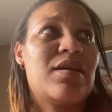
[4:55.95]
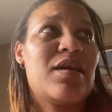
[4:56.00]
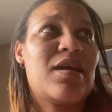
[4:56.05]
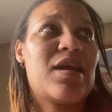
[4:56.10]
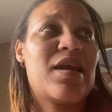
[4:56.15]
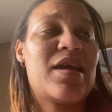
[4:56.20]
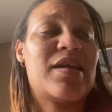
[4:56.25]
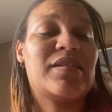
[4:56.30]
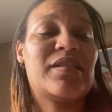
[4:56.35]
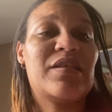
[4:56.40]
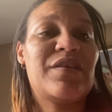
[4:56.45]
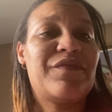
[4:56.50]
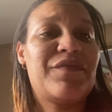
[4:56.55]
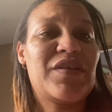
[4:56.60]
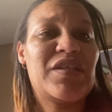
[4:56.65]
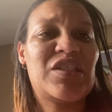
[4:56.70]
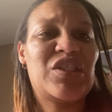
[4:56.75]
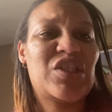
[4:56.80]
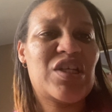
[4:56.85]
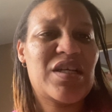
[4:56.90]
as if
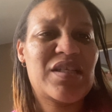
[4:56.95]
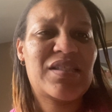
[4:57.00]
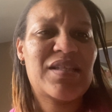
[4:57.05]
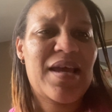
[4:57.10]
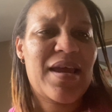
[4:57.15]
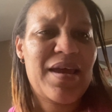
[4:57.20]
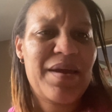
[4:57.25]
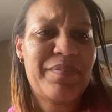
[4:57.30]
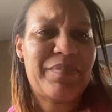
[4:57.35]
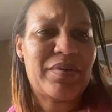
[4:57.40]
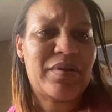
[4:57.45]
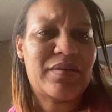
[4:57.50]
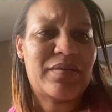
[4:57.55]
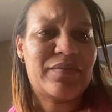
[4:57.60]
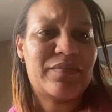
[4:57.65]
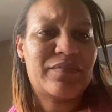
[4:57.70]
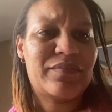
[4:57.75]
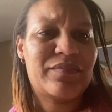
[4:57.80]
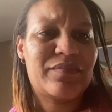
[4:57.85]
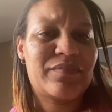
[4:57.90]
it just happened.
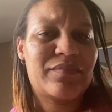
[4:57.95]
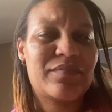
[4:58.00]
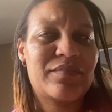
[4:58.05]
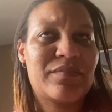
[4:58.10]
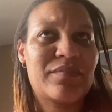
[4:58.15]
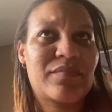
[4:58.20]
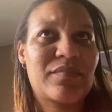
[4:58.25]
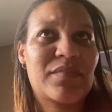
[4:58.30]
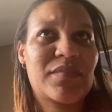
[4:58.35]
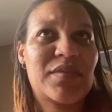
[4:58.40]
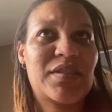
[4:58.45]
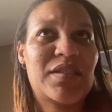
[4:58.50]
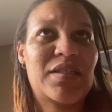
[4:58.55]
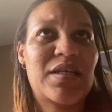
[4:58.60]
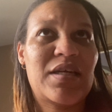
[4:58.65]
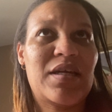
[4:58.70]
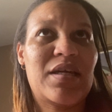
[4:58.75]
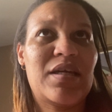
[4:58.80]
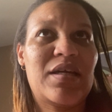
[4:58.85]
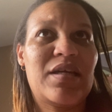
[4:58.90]

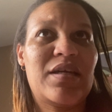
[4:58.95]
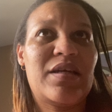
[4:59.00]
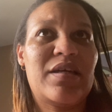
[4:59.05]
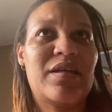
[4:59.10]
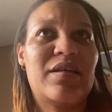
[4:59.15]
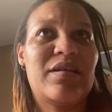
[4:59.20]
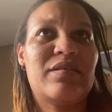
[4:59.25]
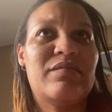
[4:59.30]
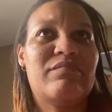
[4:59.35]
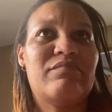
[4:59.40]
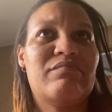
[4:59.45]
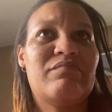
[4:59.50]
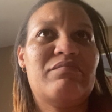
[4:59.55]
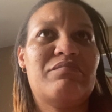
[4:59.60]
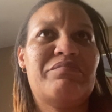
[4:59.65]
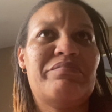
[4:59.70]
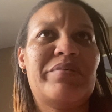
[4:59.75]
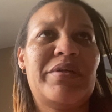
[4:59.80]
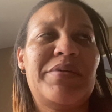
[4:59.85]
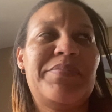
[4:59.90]
And
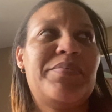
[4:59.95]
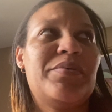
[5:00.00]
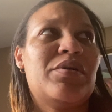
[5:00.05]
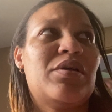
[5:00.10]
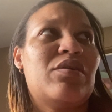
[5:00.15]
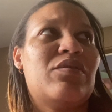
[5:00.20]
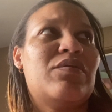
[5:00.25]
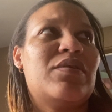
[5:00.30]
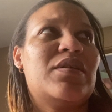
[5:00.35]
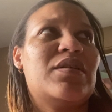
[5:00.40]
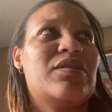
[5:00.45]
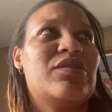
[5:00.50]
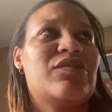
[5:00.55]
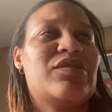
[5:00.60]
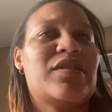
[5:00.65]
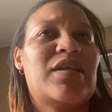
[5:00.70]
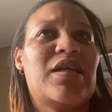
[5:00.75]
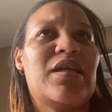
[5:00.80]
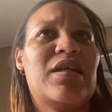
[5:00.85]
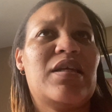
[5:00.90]
people don't
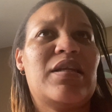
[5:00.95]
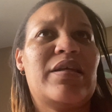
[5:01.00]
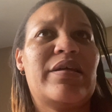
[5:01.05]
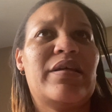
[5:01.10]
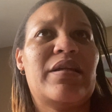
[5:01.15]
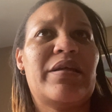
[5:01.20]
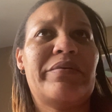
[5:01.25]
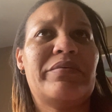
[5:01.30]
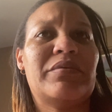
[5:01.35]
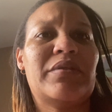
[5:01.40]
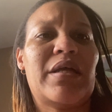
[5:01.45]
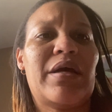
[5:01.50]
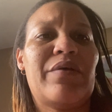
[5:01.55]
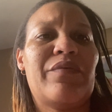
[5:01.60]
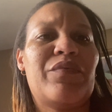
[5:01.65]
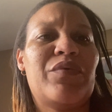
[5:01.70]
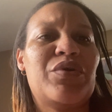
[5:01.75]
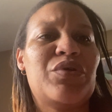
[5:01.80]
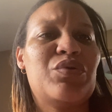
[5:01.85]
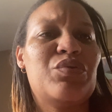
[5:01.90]
understand that. They was like,
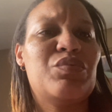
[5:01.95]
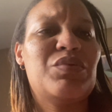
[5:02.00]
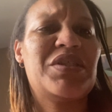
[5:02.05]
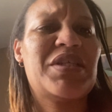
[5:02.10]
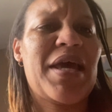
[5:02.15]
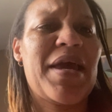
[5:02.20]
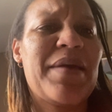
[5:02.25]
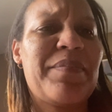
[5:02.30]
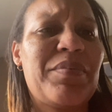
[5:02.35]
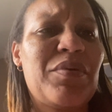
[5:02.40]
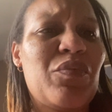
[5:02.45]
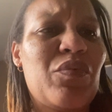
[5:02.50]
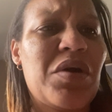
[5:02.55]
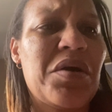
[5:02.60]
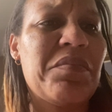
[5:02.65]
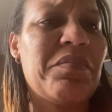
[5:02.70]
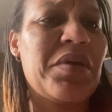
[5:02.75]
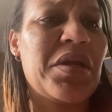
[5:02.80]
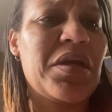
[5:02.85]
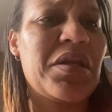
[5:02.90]
well, you was happy
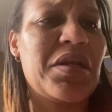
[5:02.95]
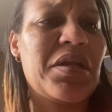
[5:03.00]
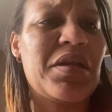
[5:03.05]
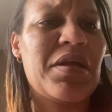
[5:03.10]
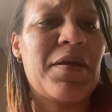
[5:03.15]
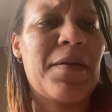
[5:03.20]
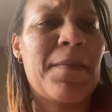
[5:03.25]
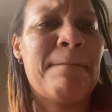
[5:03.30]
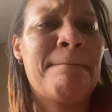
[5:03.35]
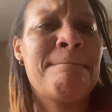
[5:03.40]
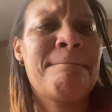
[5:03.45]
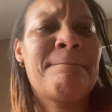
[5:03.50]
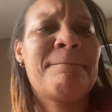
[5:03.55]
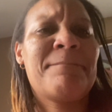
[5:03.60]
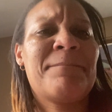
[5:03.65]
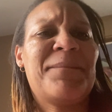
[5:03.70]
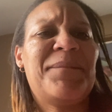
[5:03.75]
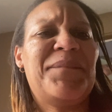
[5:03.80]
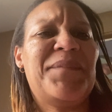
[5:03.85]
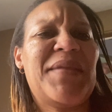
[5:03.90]
one minute and
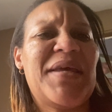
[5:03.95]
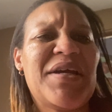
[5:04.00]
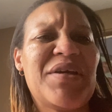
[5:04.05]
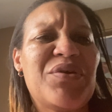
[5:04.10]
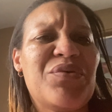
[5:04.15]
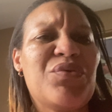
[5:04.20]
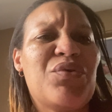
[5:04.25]
now you